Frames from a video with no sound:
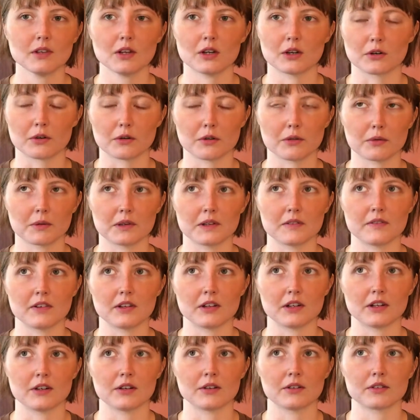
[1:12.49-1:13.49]
or three
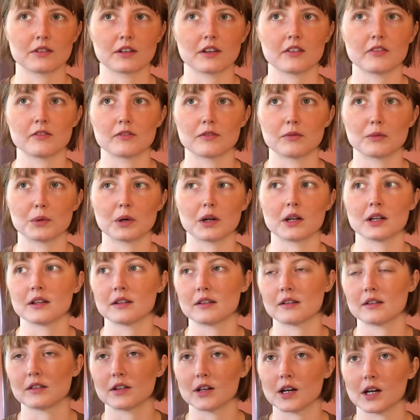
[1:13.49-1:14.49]
videos, I've
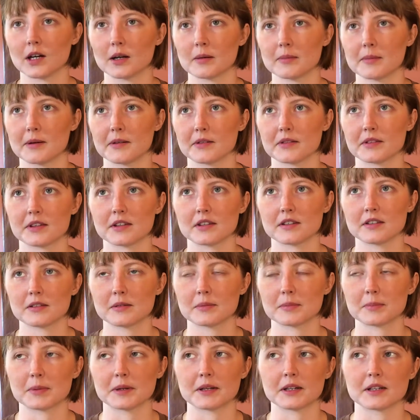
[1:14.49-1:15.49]
wanted to talk about
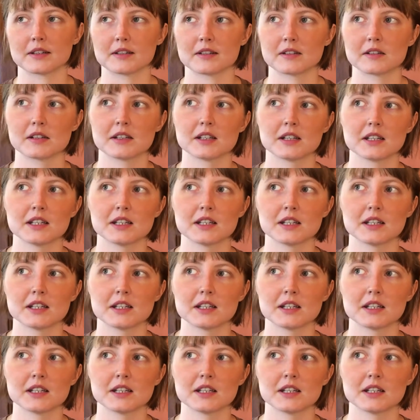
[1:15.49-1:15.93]
this, but